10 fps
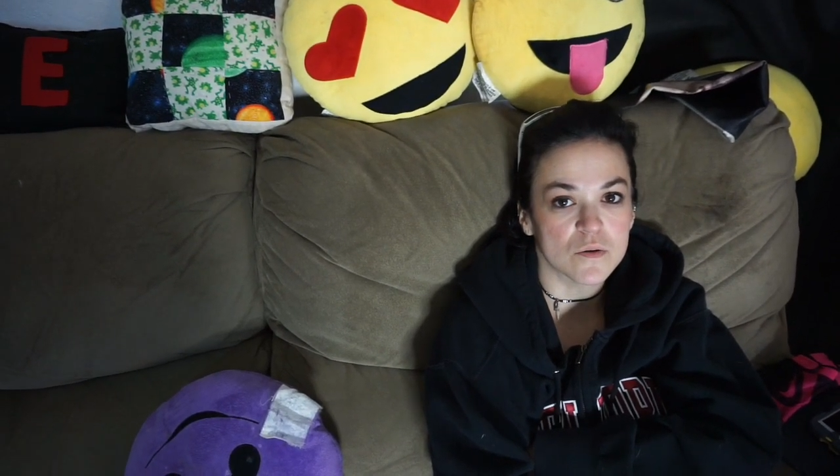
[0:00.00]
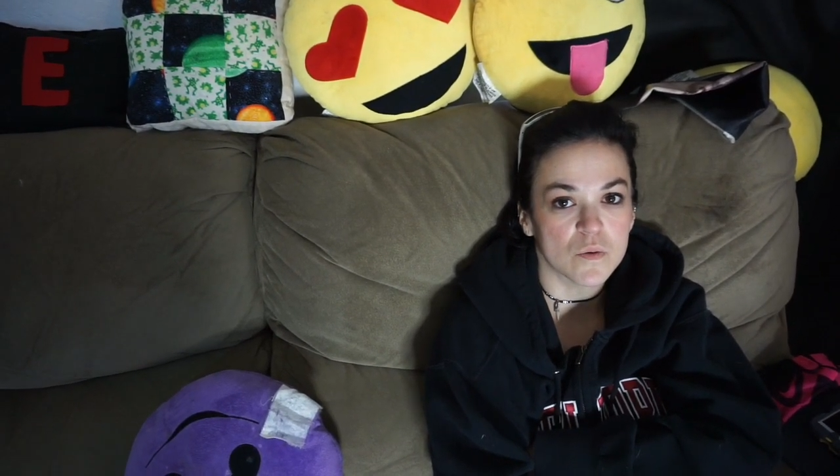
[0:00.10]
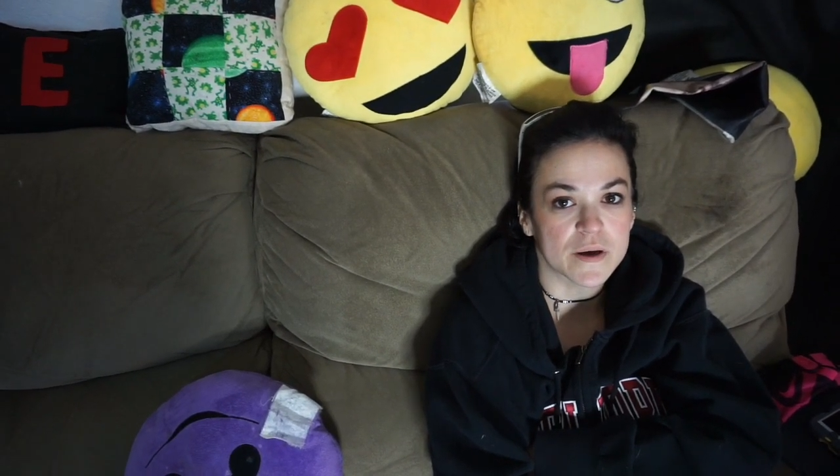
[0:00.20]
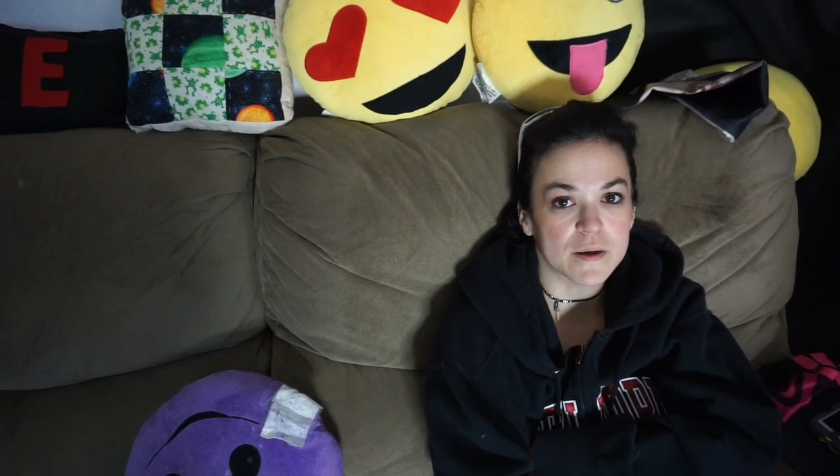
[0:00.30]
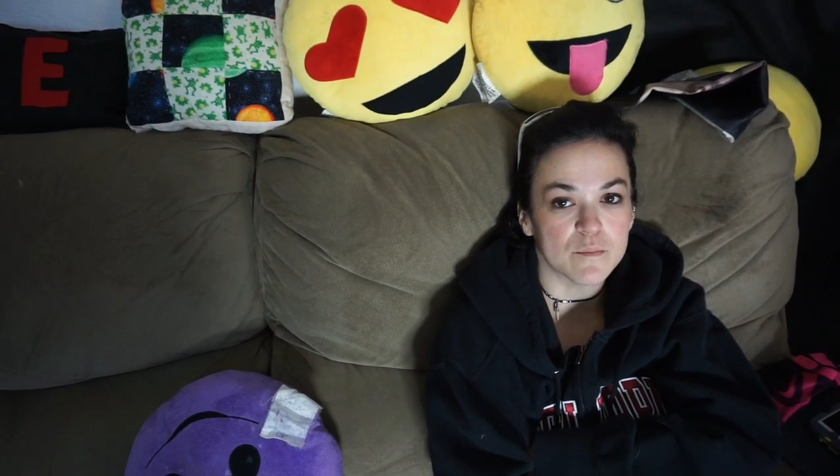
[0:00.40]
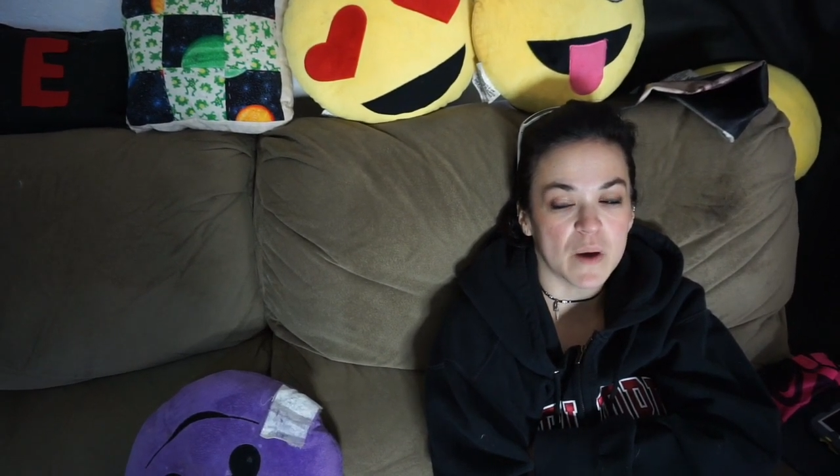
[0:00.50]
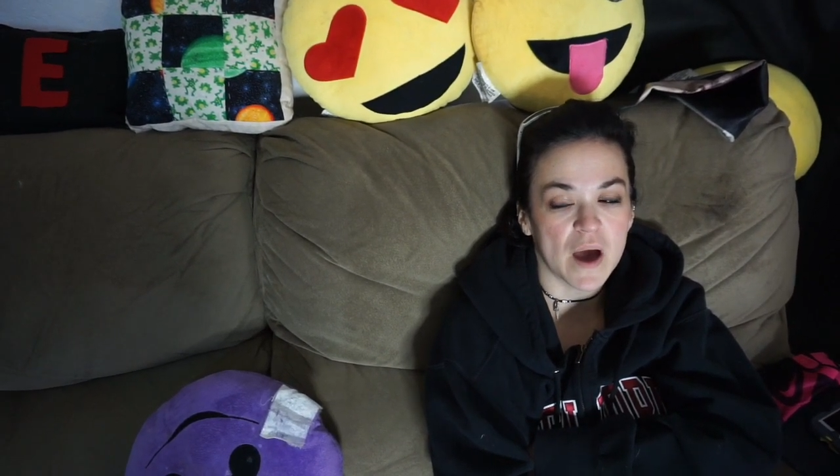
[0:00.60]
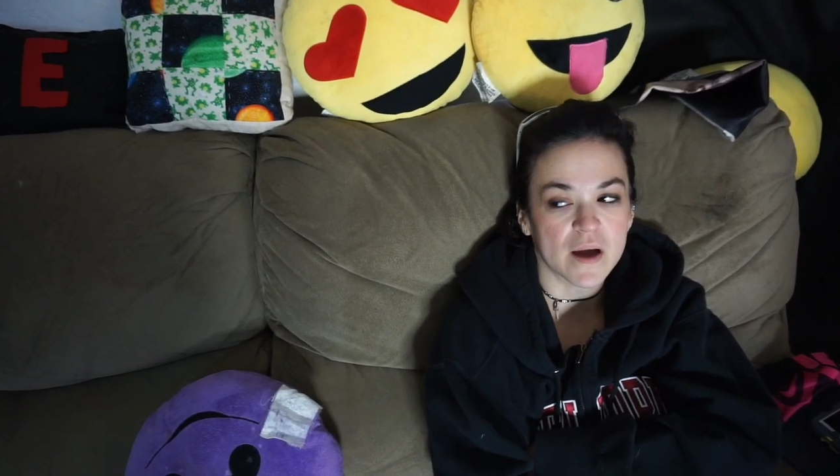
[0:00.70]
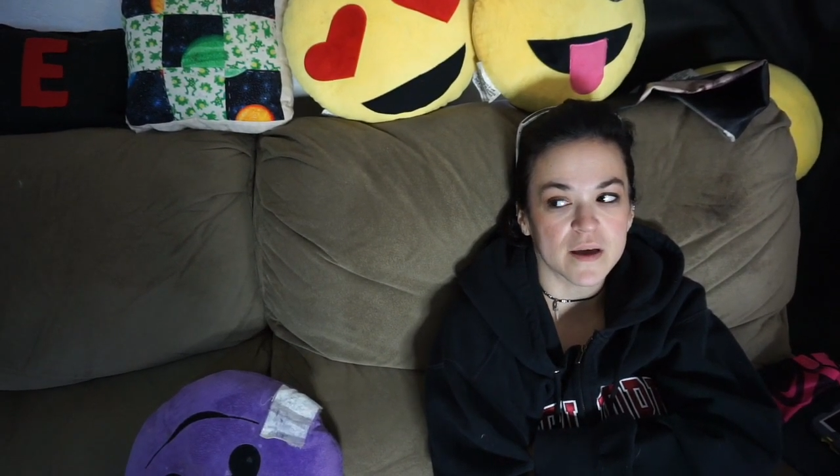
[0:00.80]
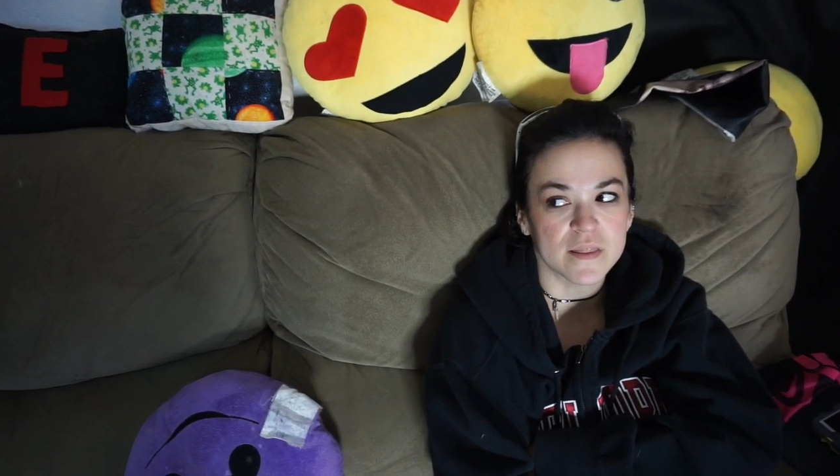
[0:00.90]
quick and
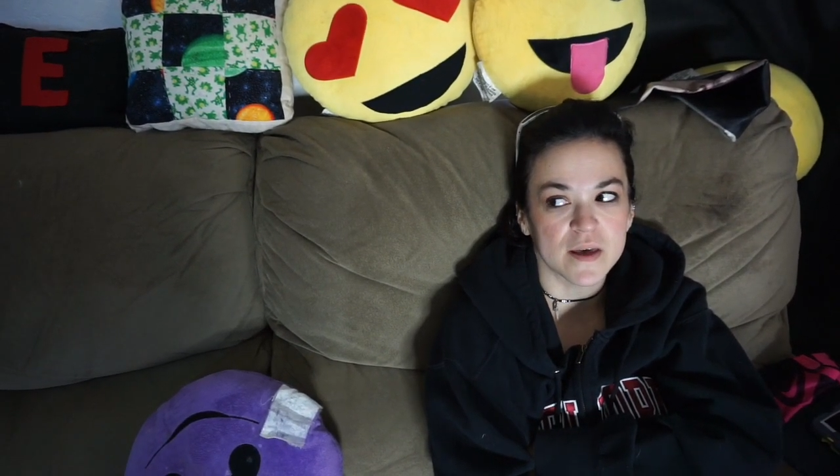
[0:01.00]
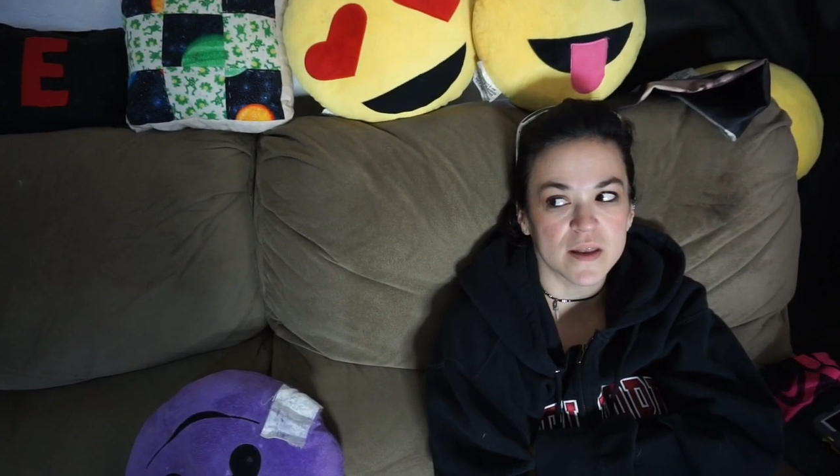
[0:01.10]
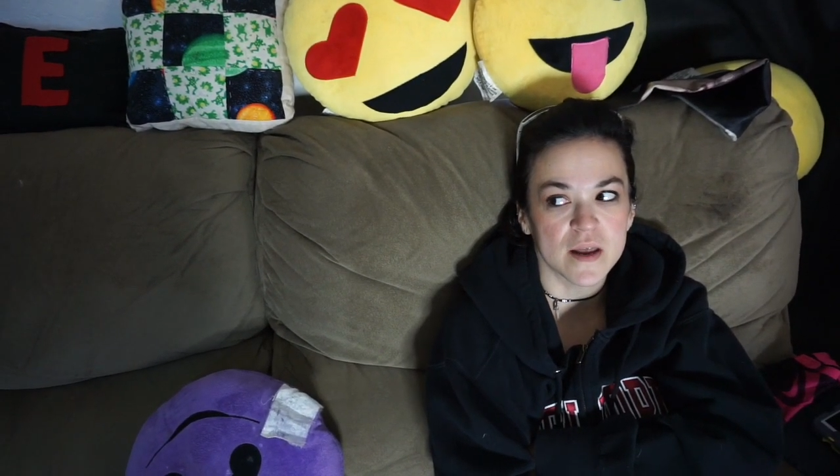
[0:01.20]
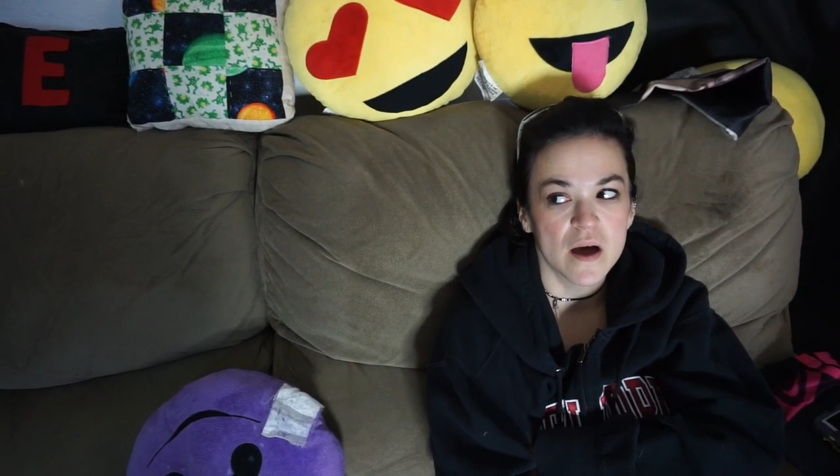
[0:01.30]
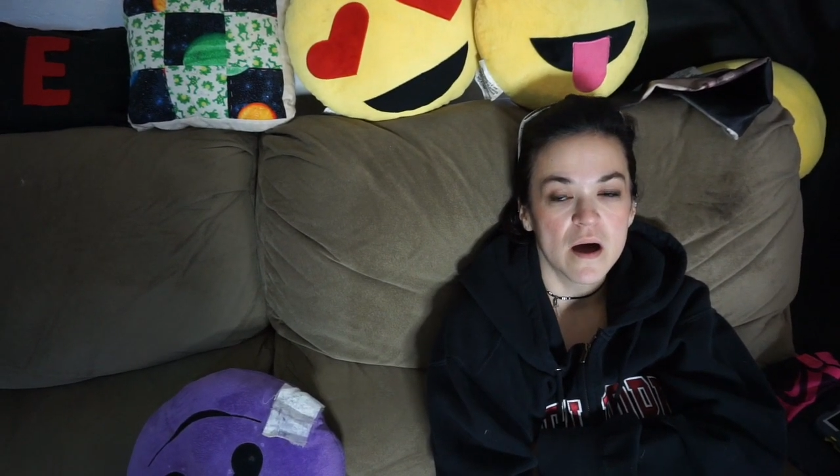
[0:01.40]
back and then.